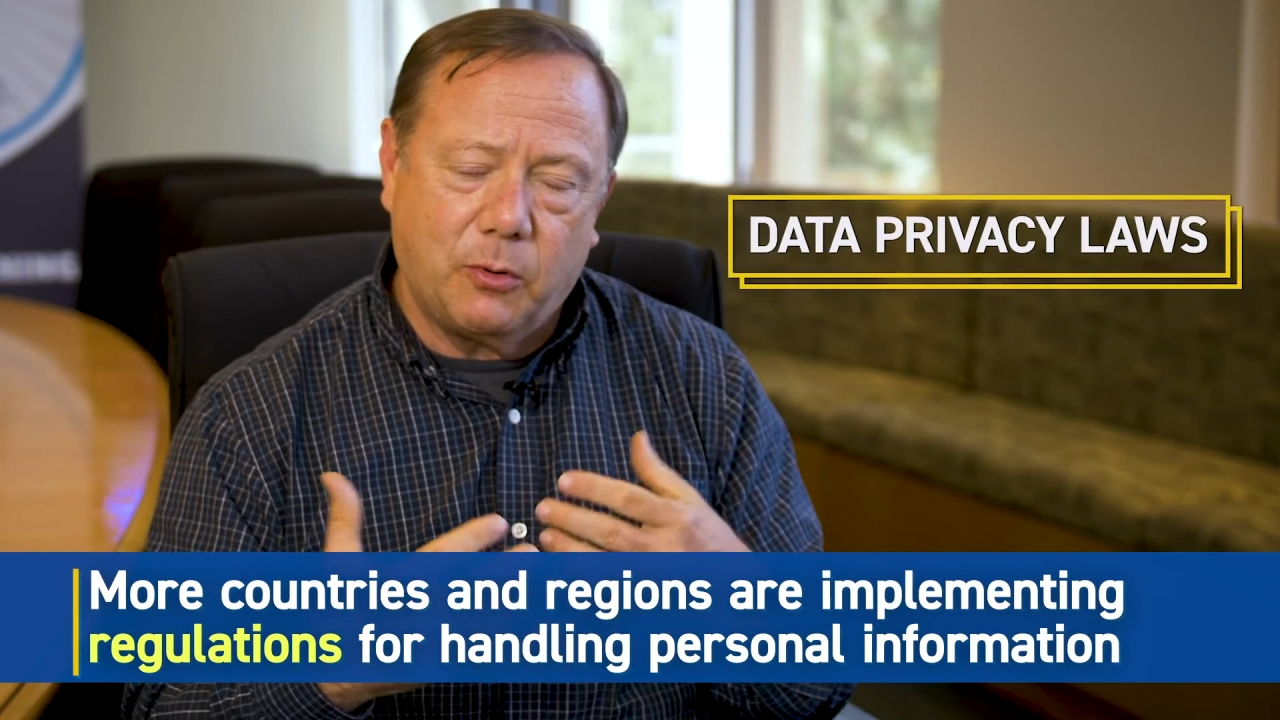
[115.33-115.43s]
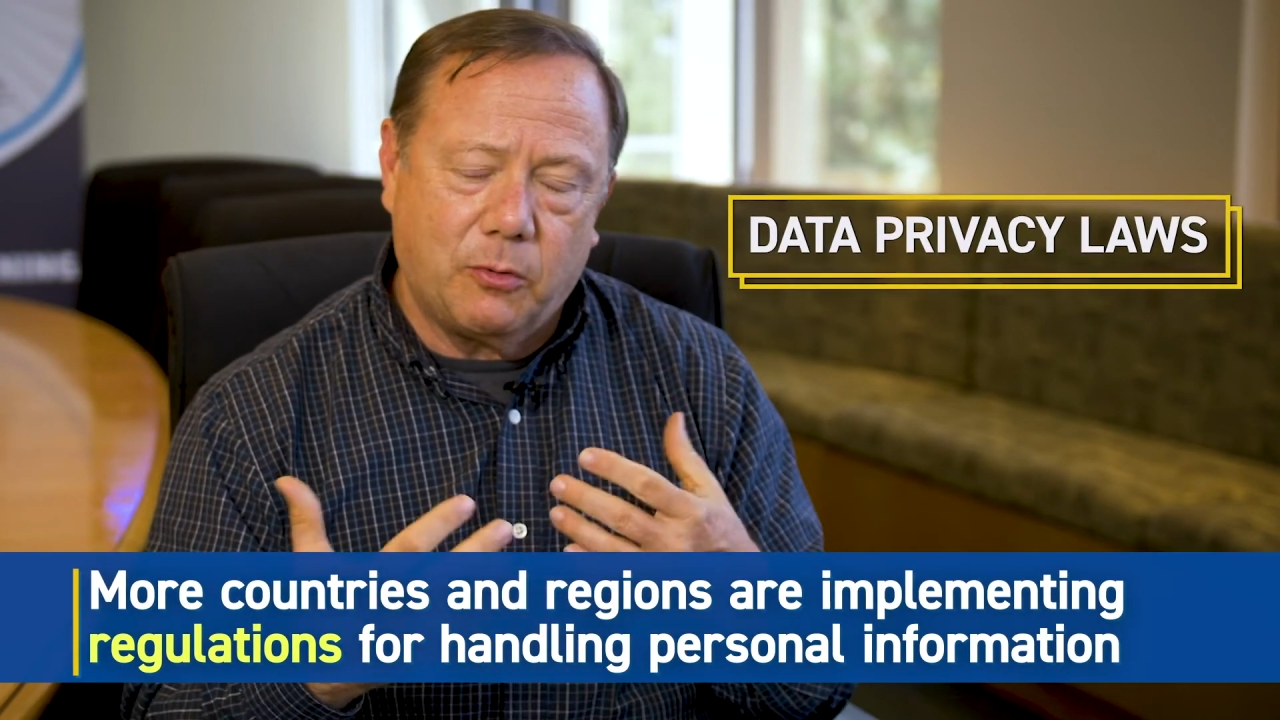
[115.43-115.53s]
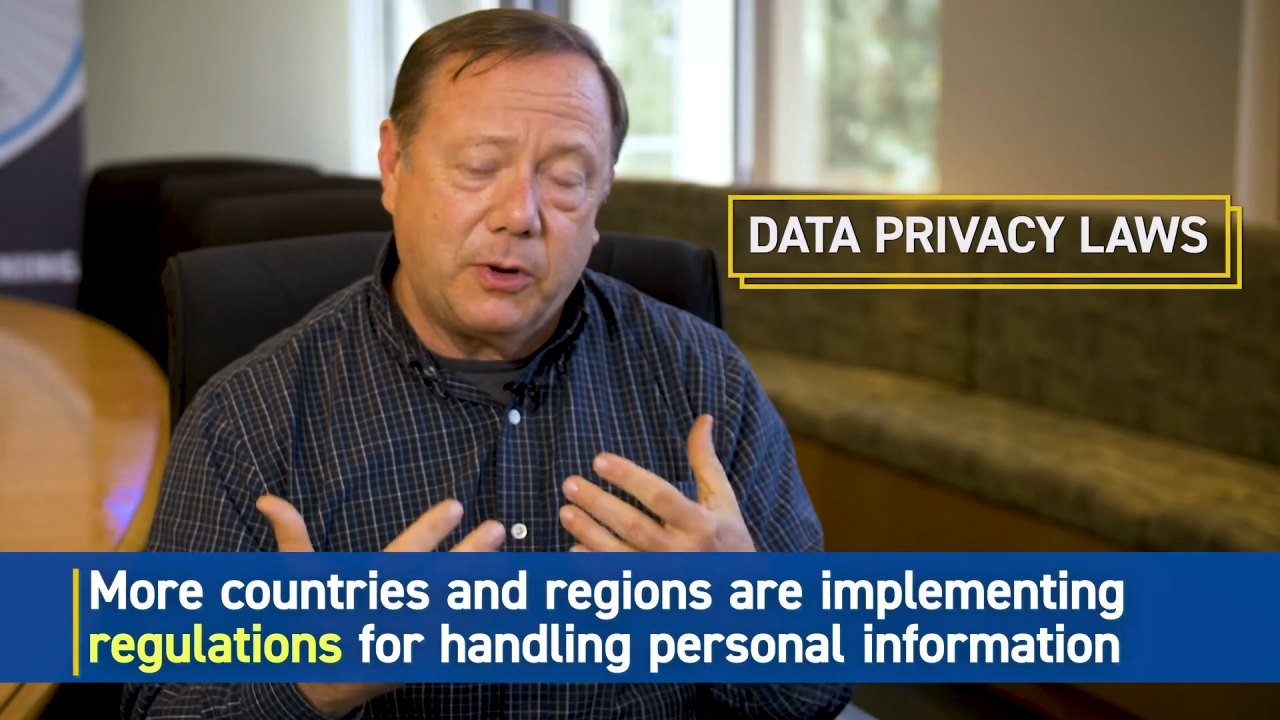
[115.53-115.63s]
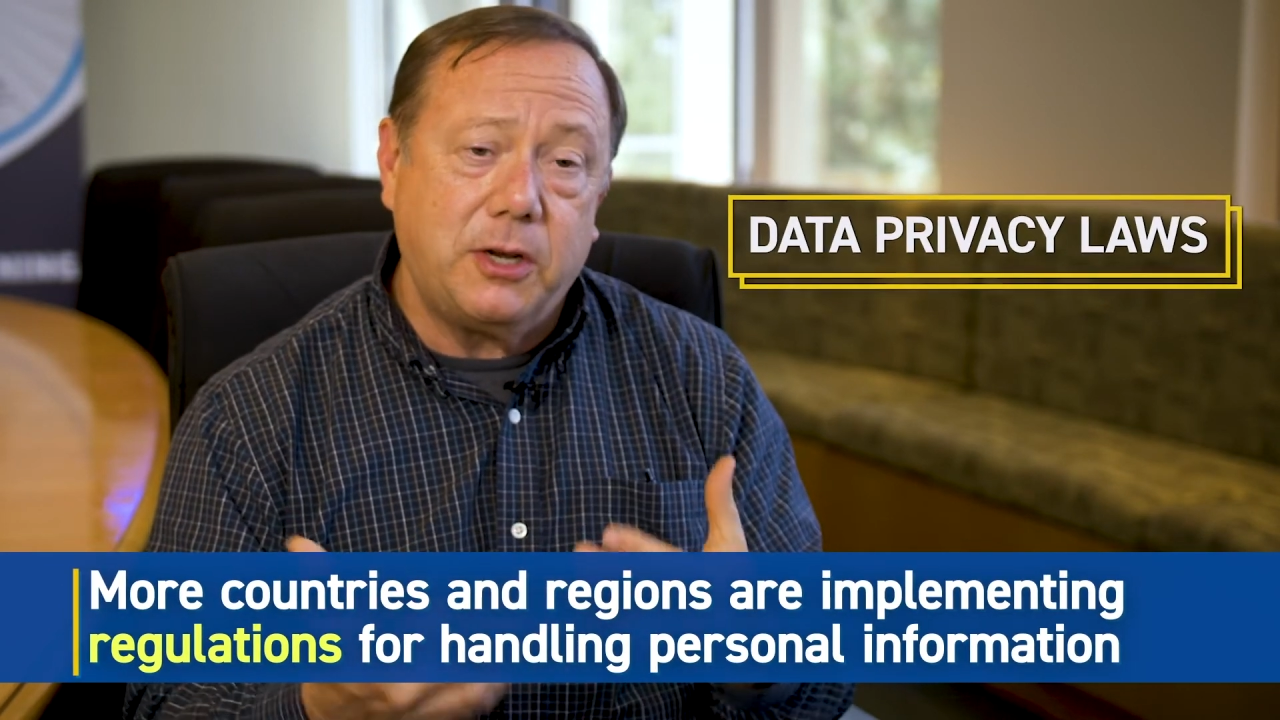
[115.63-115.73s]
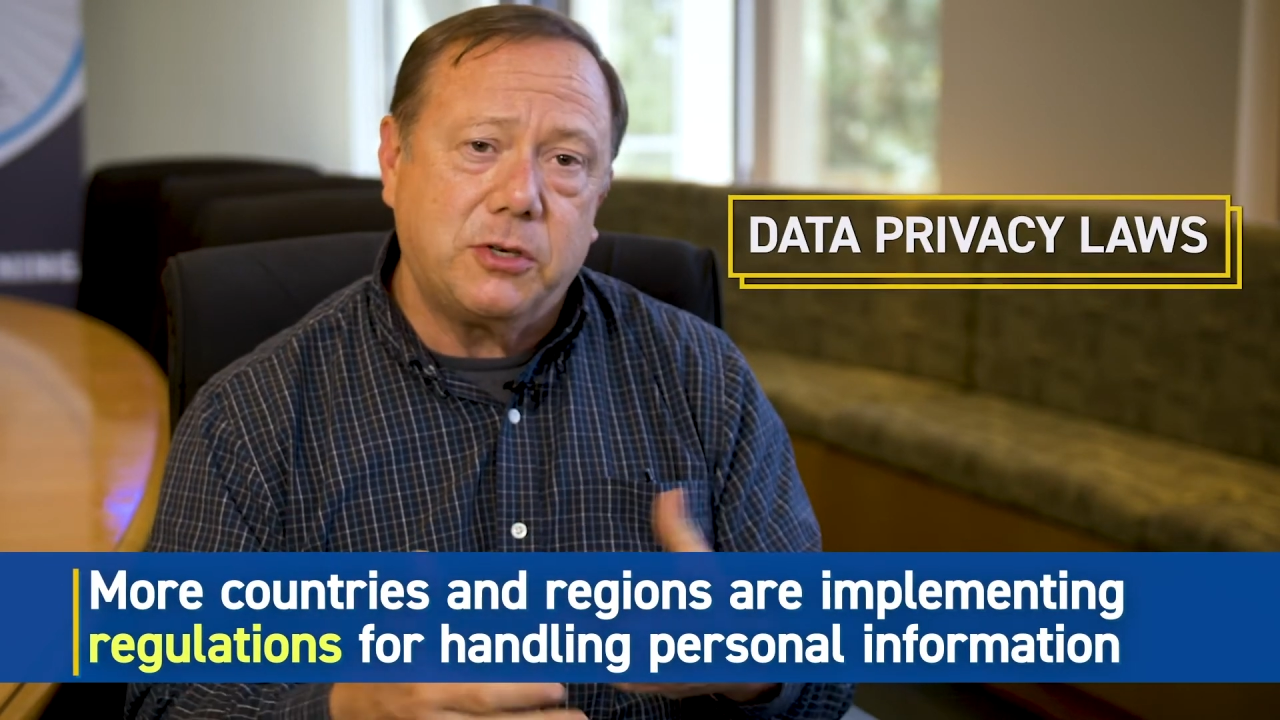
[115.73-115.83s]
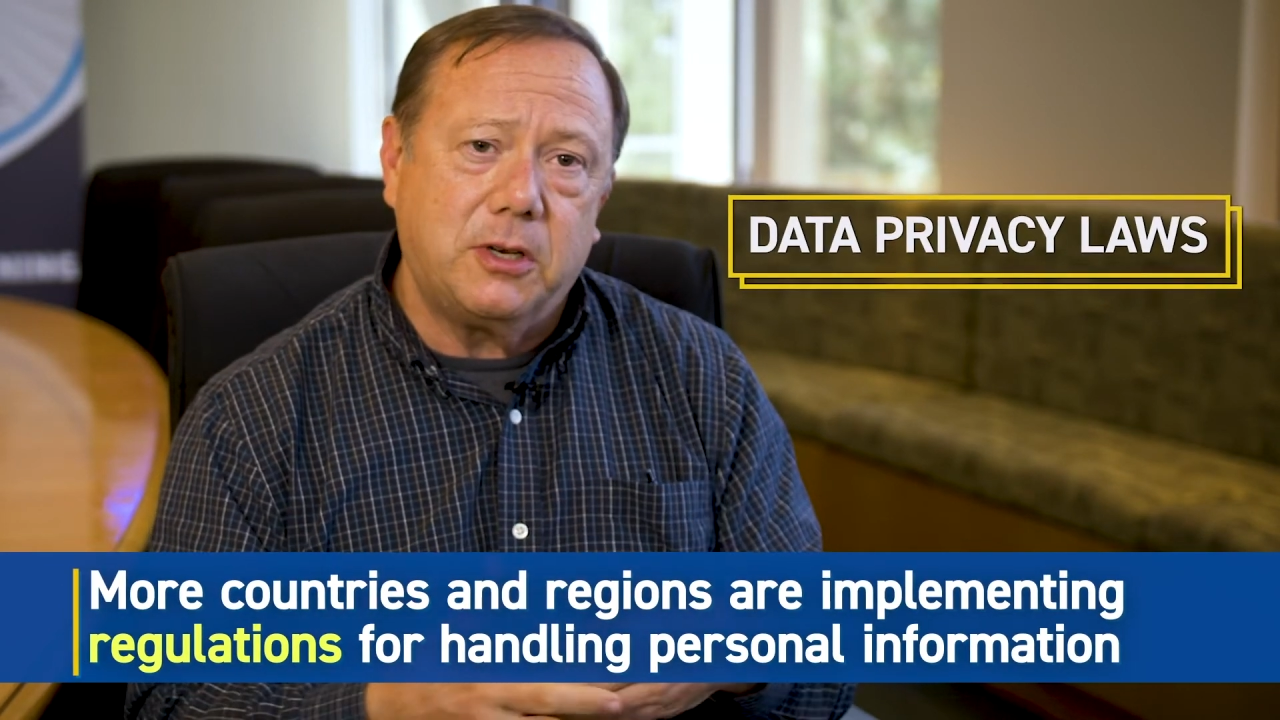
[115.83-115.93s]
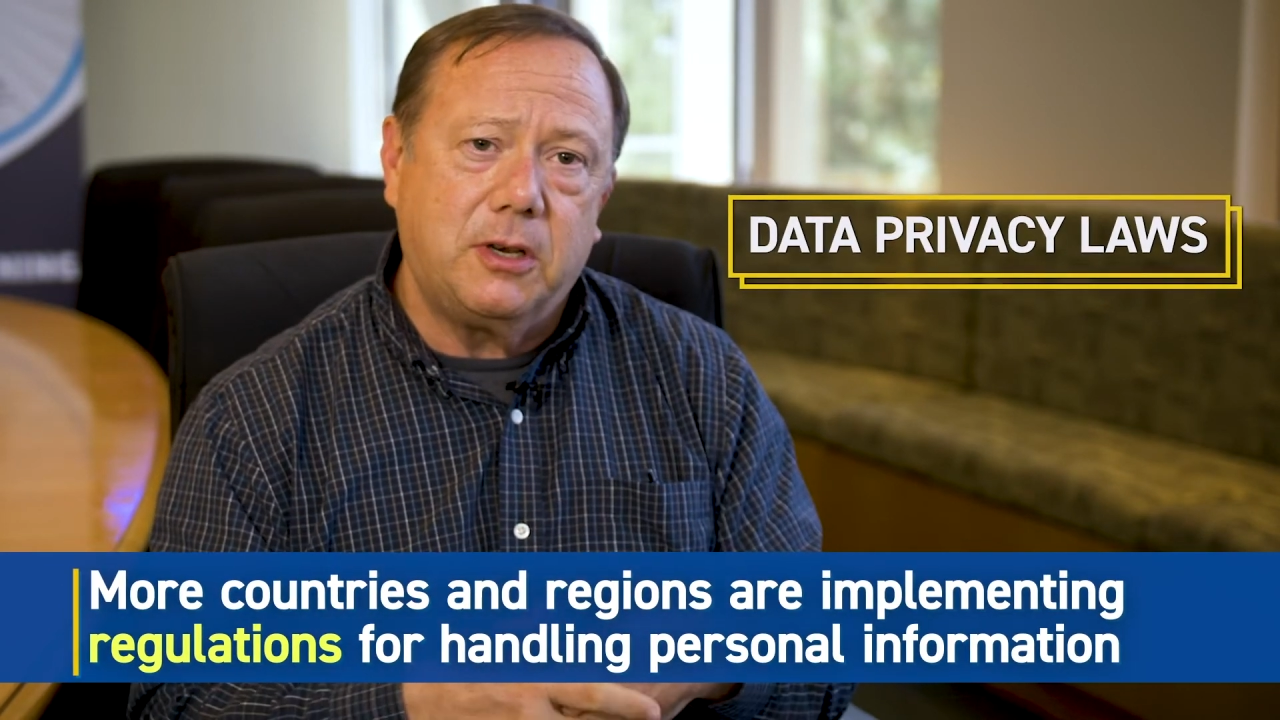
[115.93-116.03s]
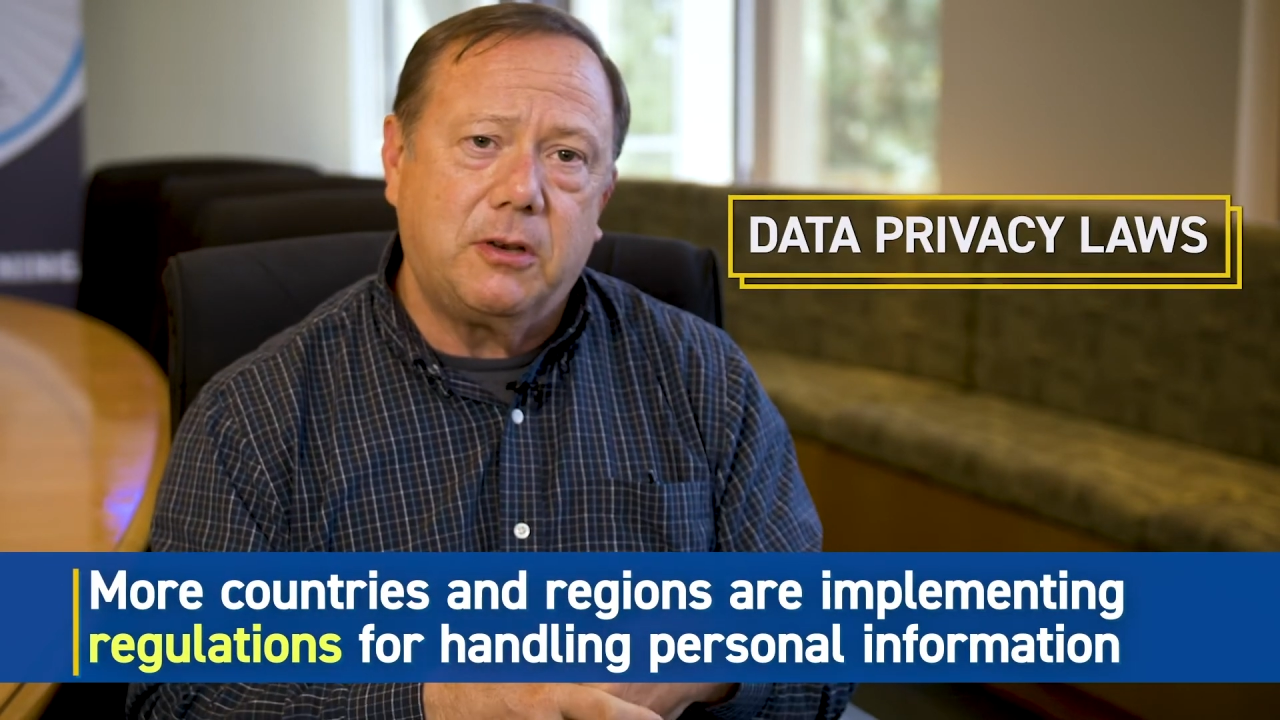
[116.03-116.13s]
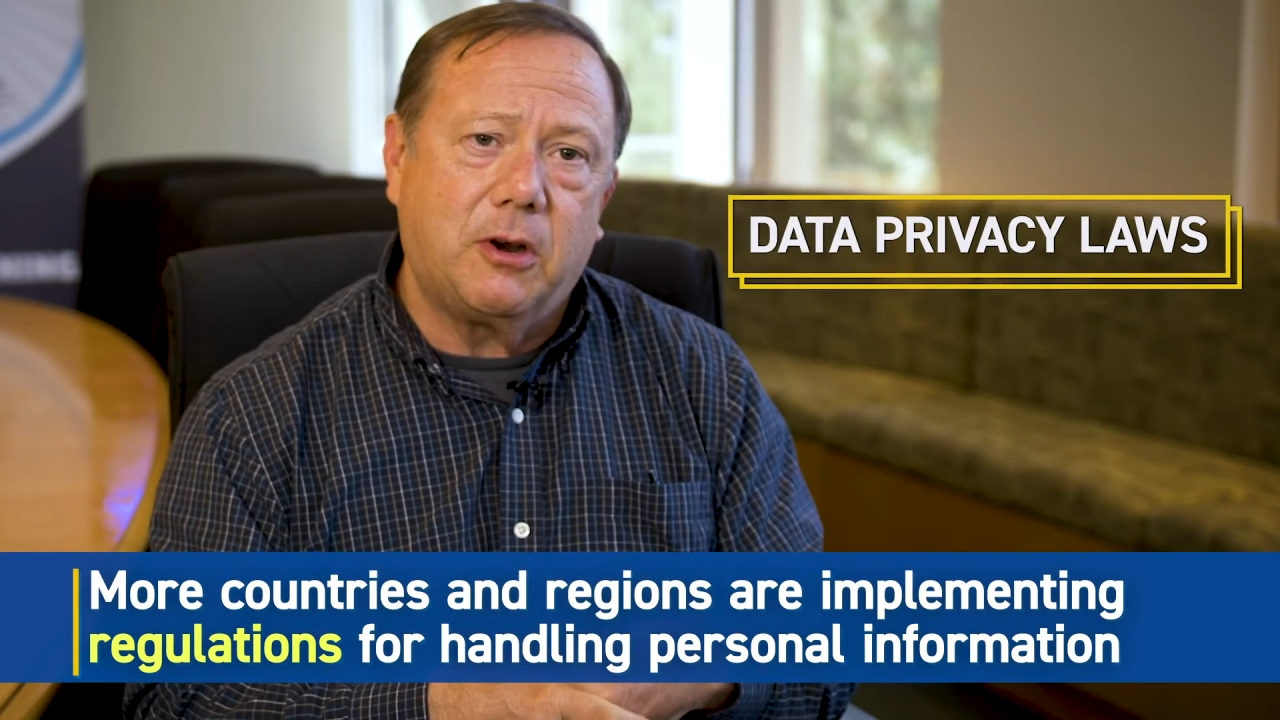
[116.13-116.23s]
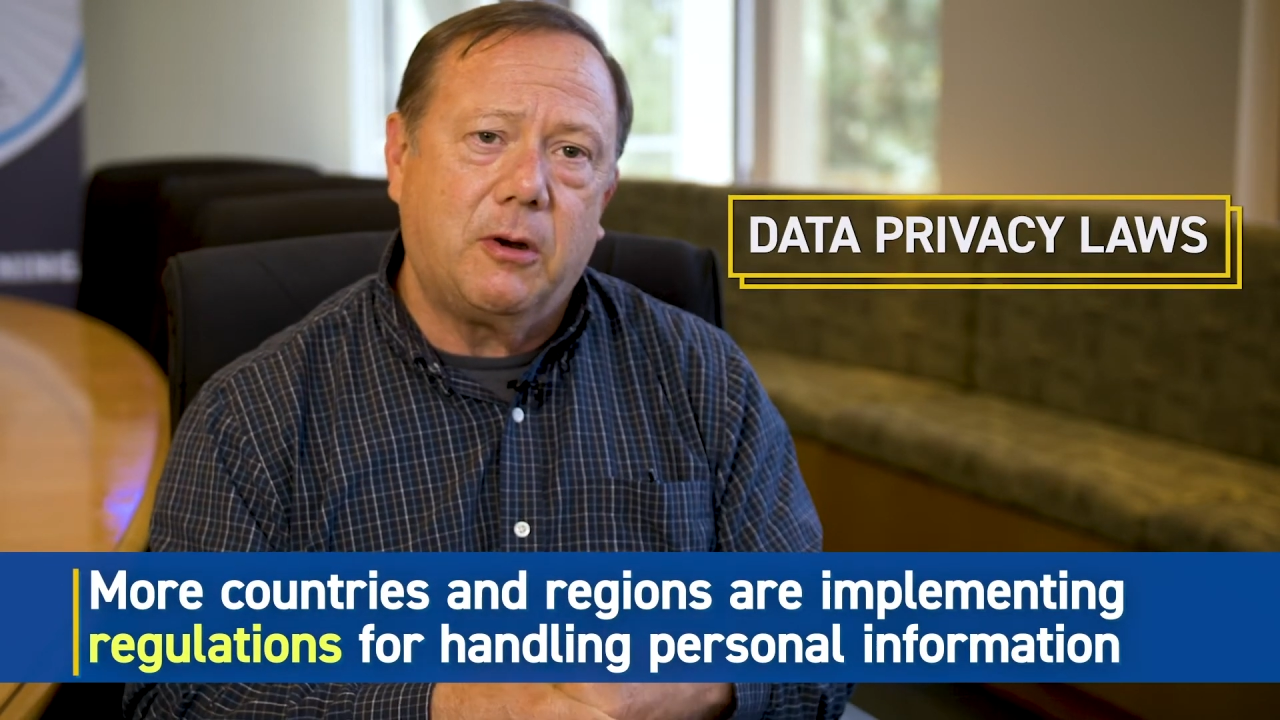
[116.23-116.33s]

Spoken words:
more regions